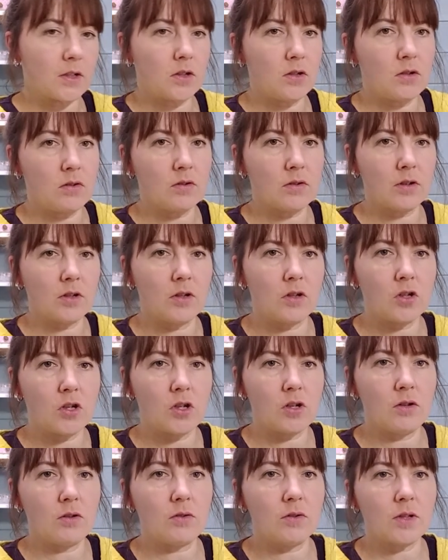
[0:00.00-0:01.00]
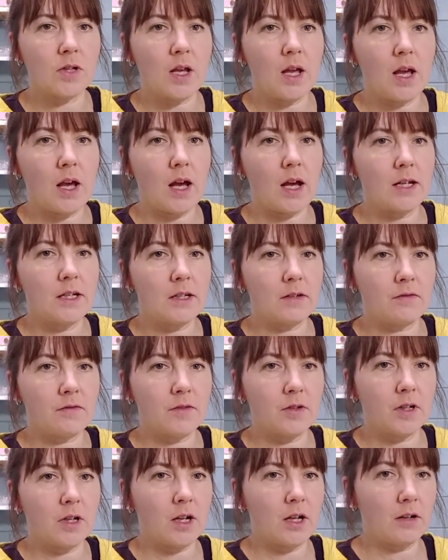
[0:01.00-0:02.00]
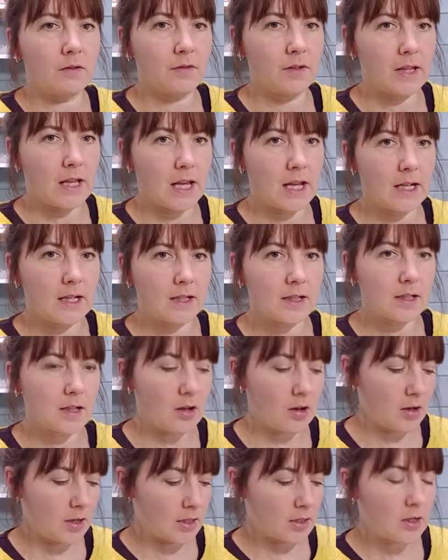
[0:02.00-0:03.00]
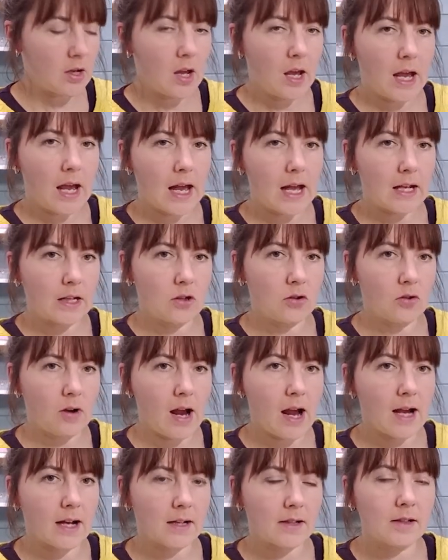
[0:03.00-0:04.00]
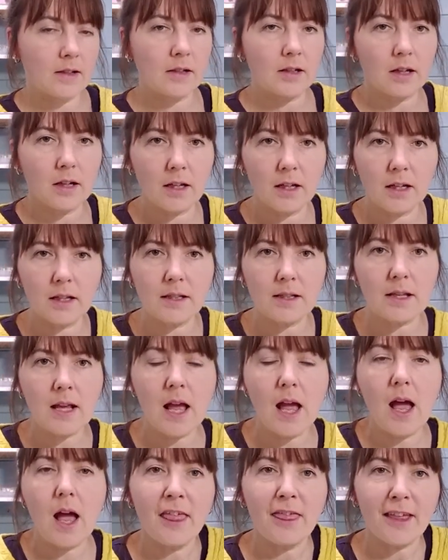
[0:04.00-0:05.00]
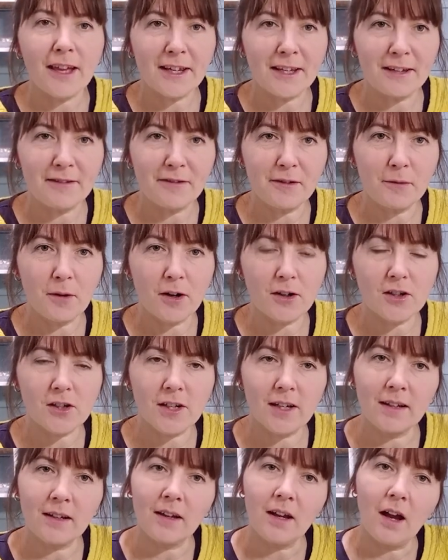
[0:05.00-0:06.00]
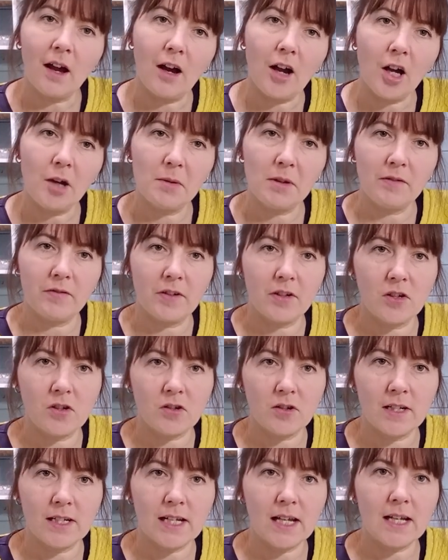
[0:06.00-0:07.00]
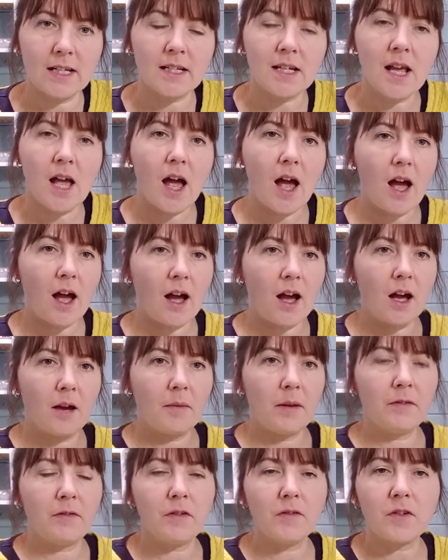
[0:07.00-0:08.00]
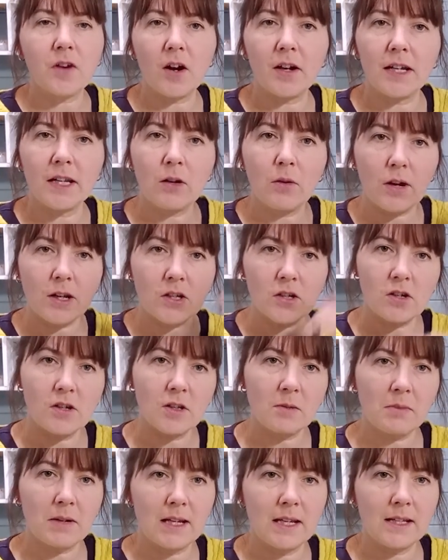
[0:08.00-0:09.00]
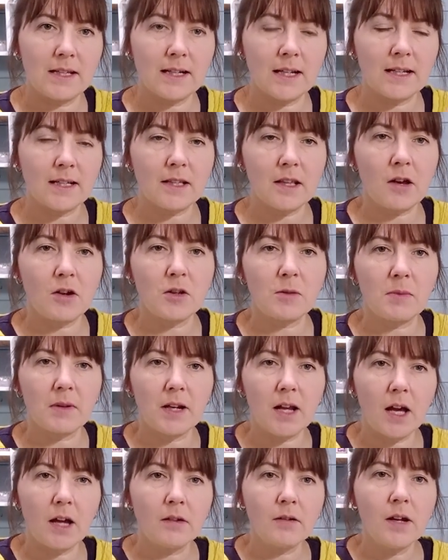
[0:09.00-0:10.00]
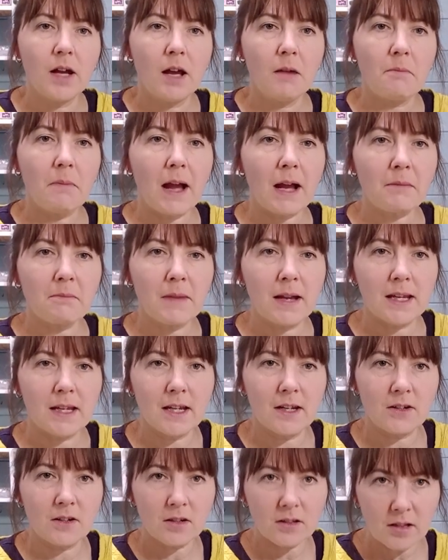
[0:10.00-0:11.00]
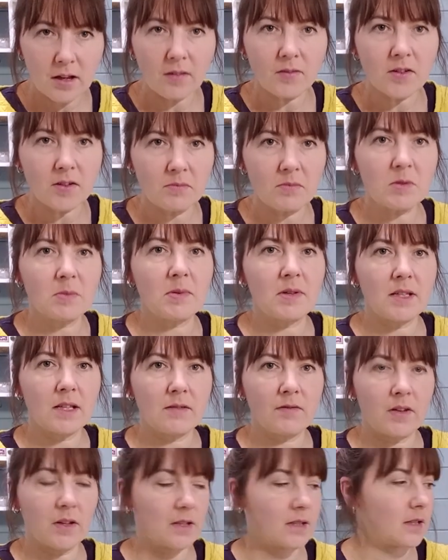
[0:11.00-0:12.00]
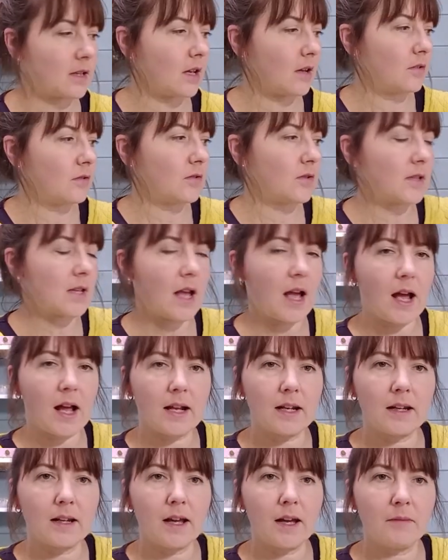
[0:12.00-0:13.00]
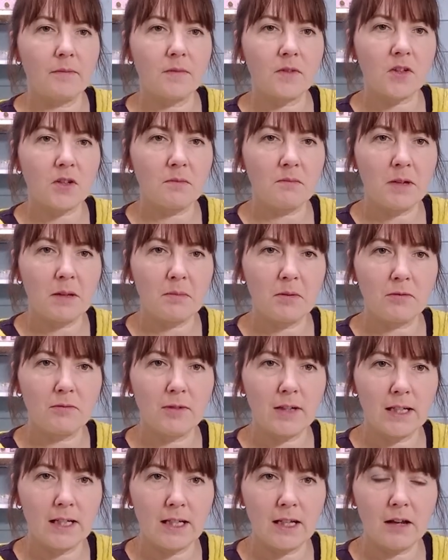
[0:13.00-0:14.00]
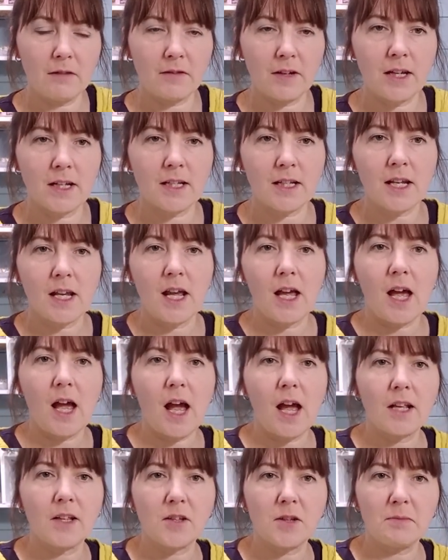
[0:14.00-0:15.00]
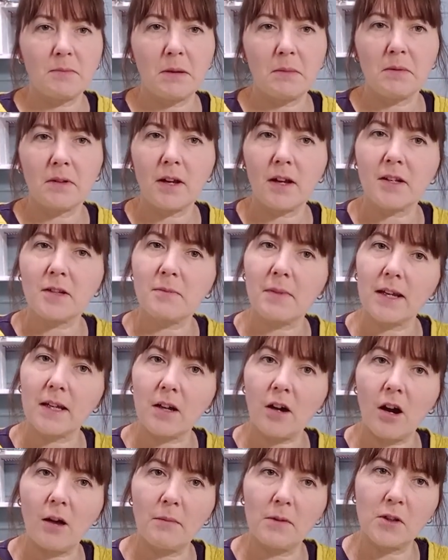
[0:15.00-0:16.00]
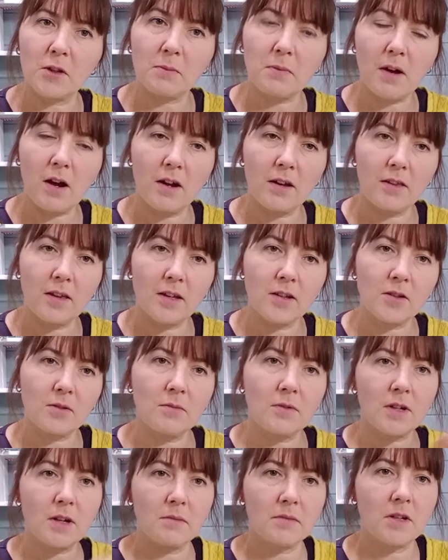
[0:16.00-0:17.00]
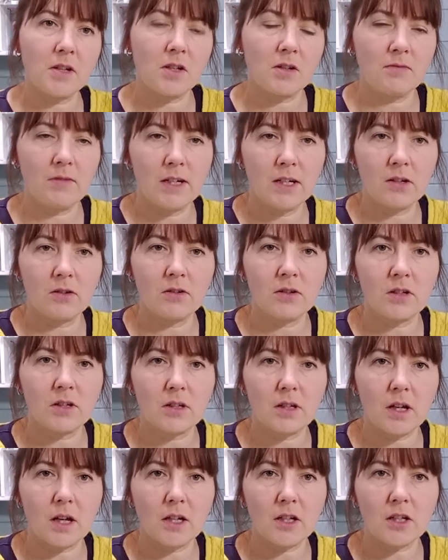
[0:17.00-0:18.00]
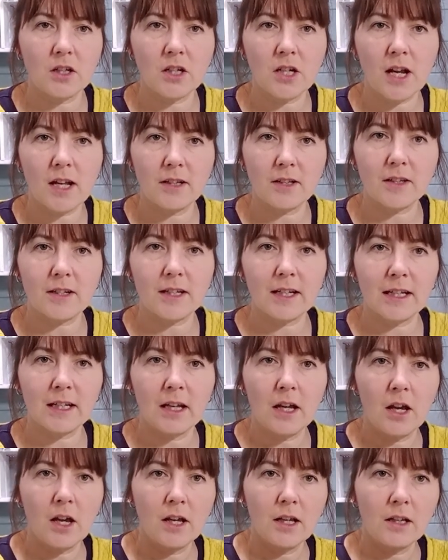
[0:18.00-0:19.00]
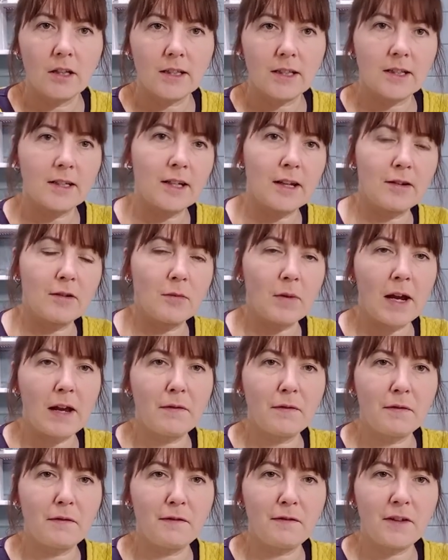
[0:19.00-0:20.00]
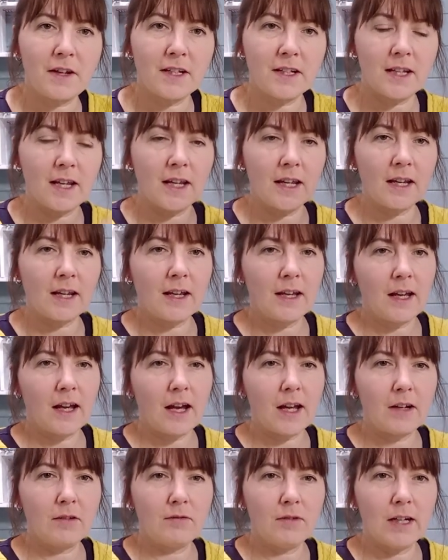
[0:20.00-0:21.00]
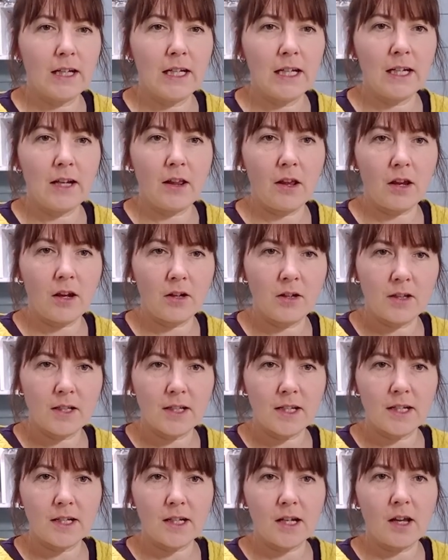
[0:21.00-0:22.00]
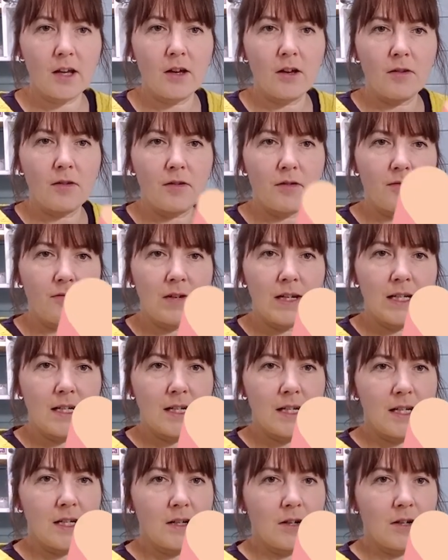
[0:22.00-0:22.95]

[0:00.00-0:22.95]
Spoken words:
so you can choose a different colour for the inside and your accent colours. Thank you for watching. I hope you've enjoyed it. If you've got any questions, please list those below. Bag making does have some specific skills, and some people really love it, and some people like to make garments, but I think sometimes it's a really good chance to steer away from fitting and really consider 3D